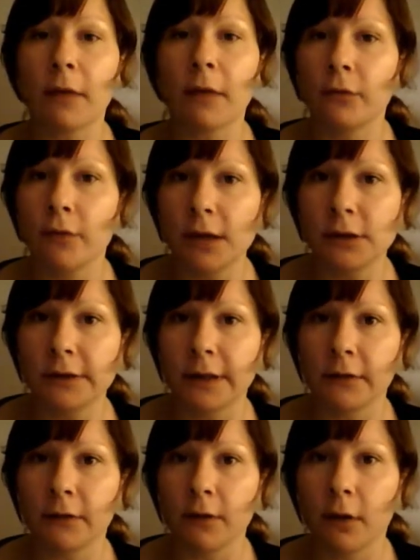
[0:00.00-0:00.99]
strange
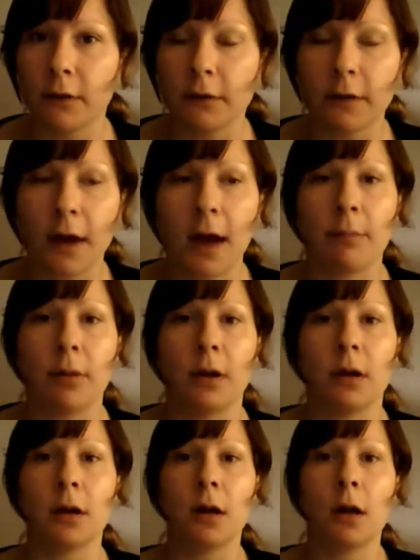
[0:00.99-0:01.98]
things started to
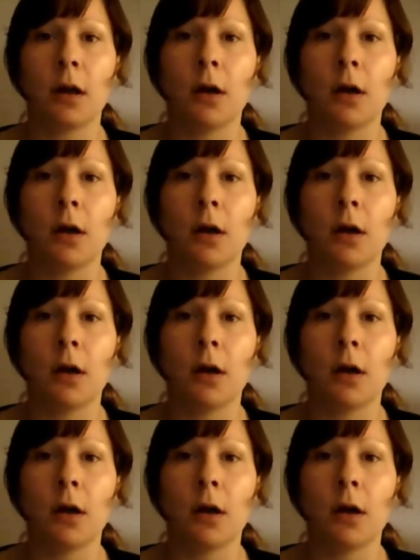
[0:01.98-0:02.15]
happen.